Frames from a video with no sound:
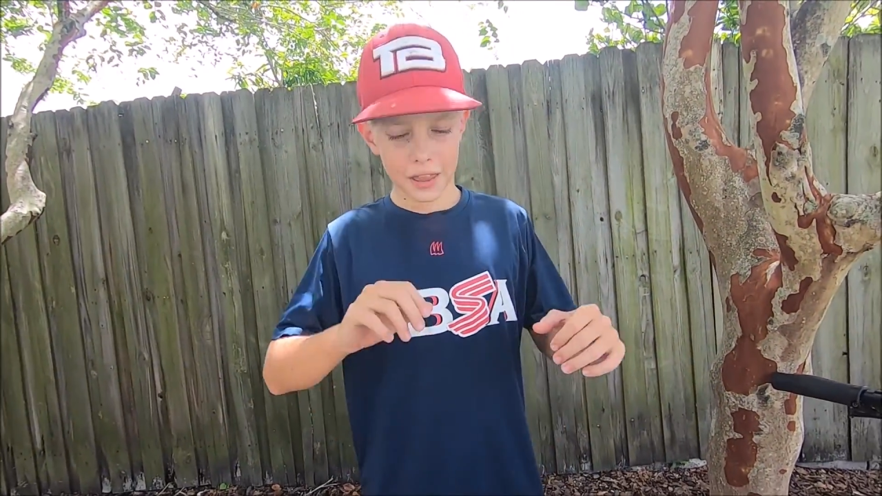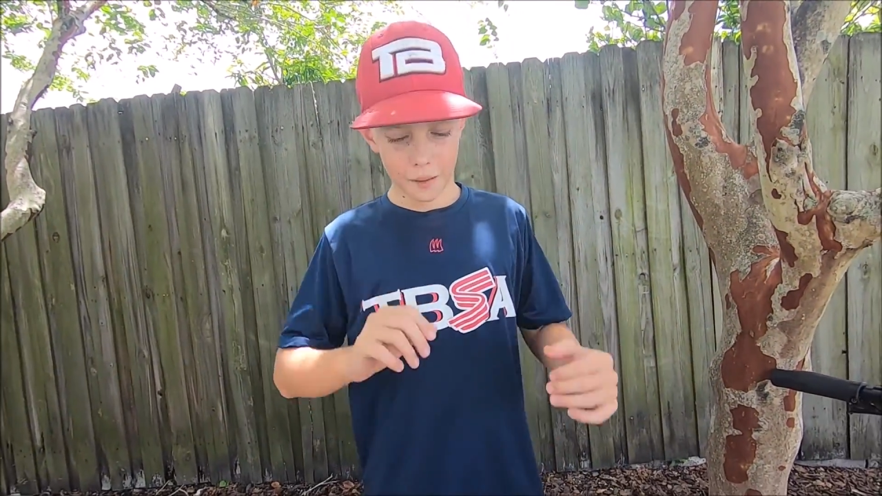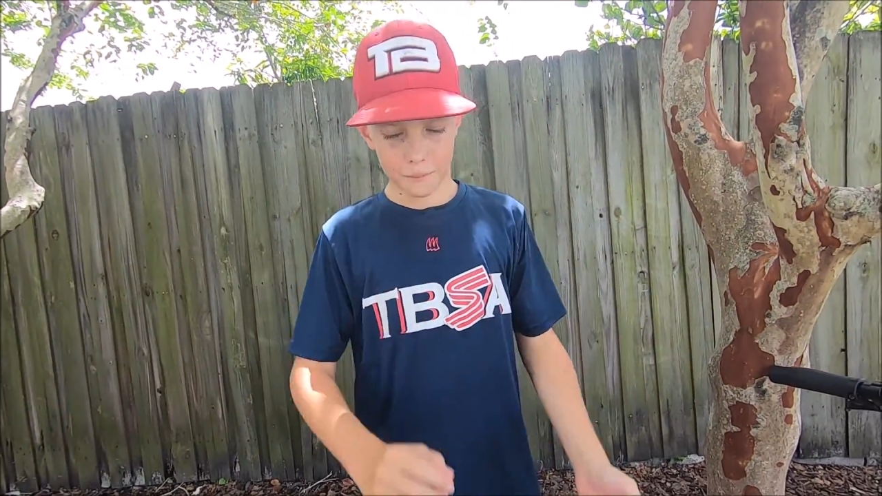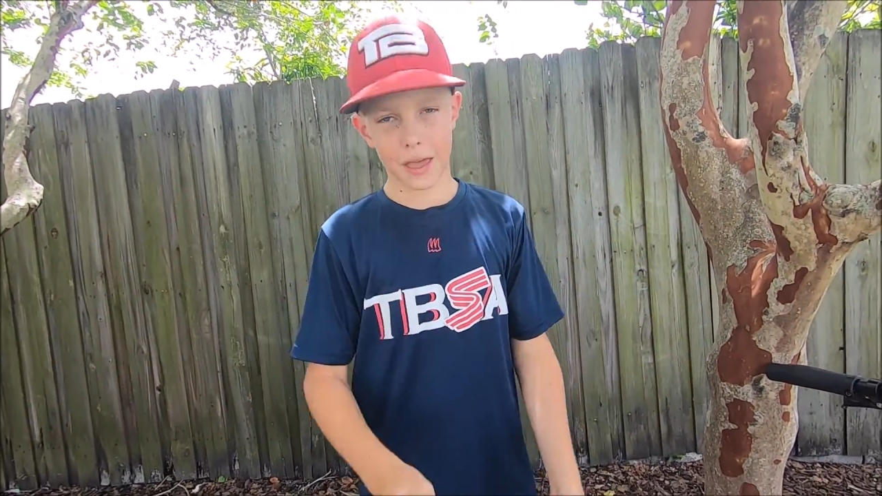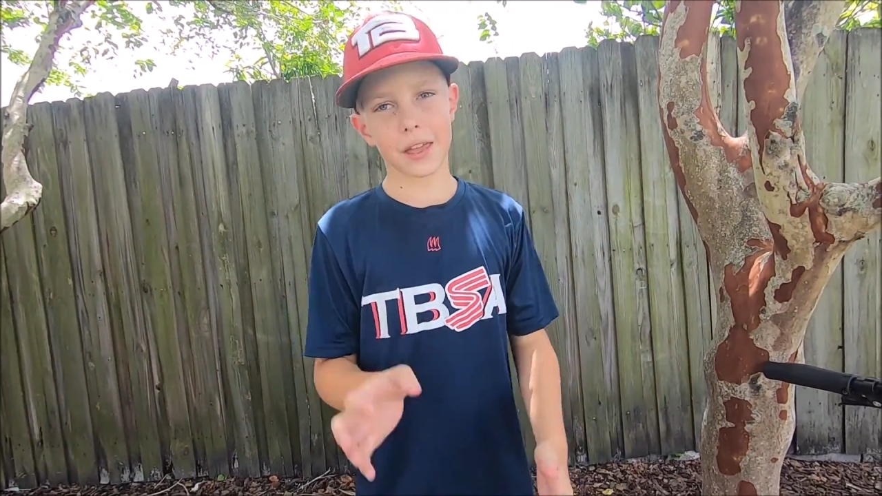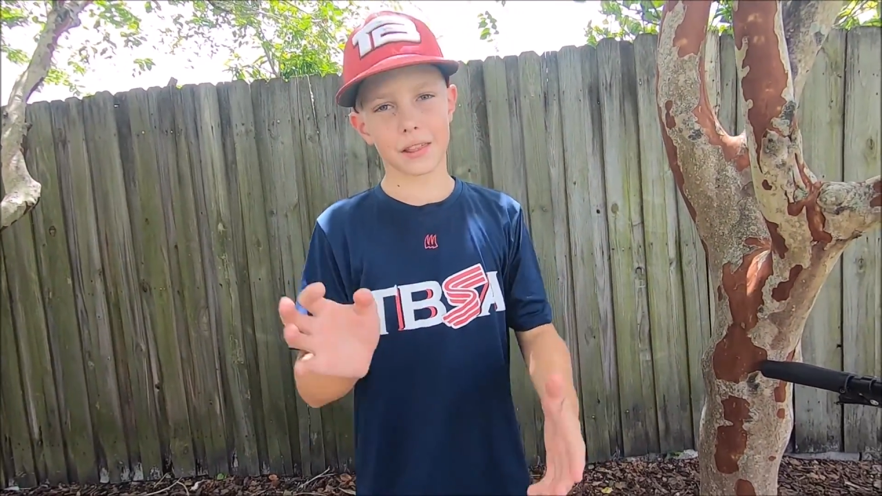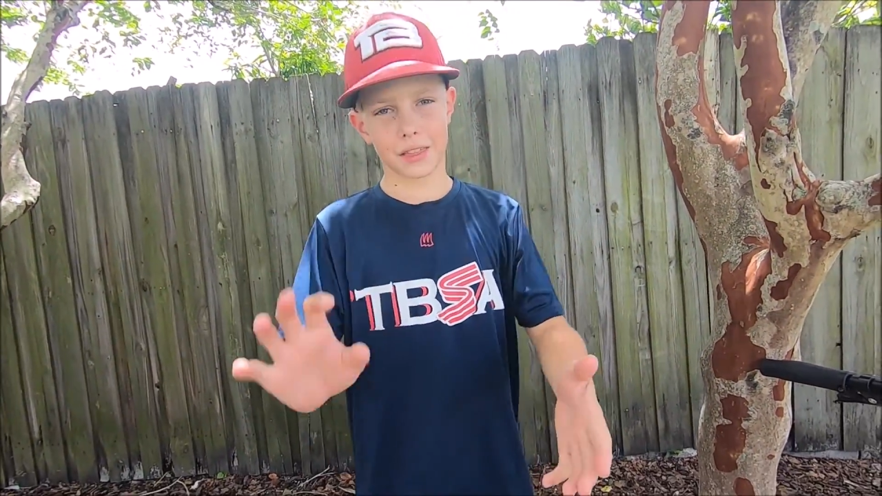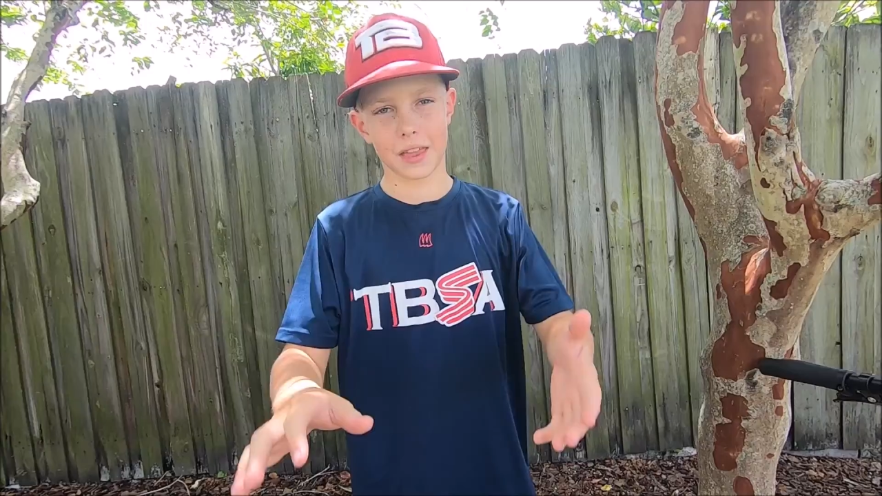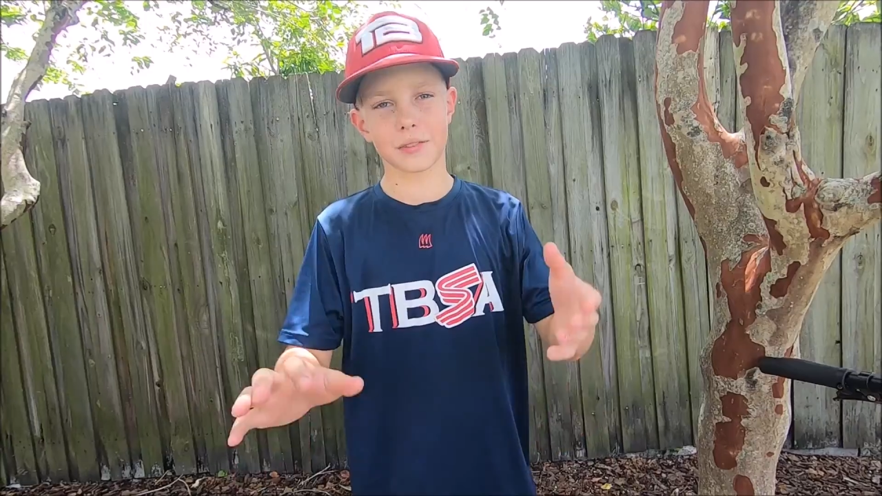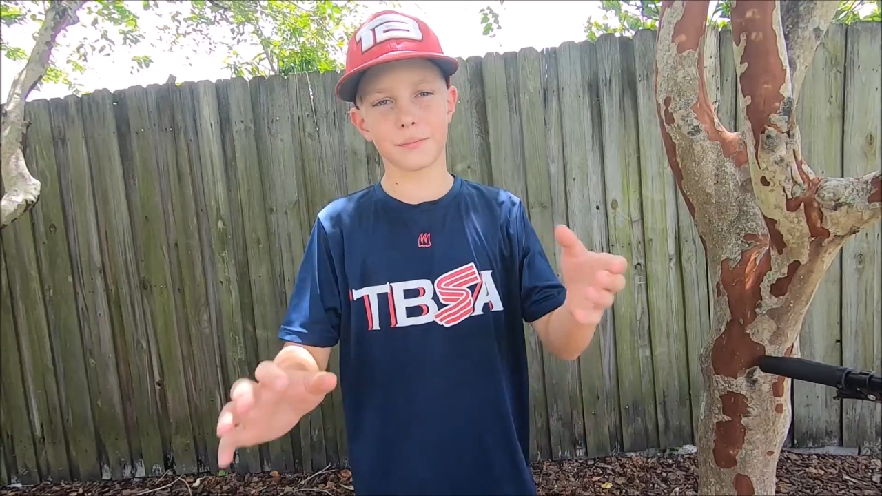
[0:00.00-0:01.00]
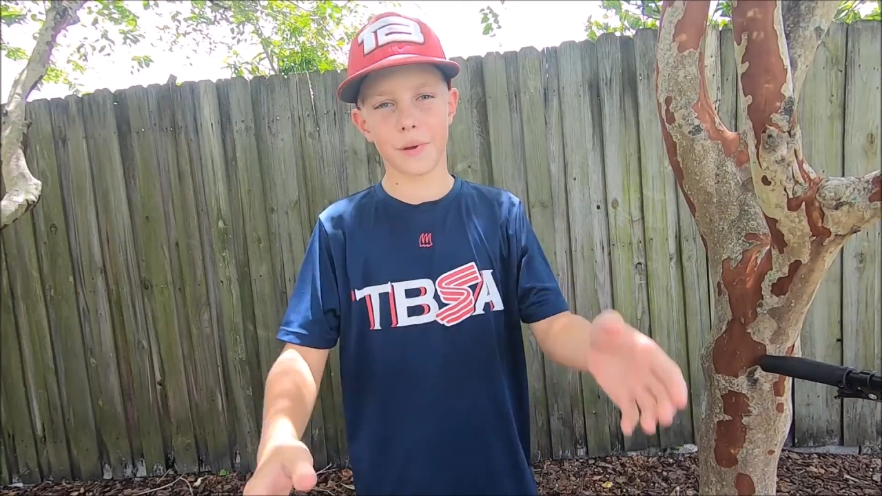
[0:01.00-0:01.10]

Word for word: that make this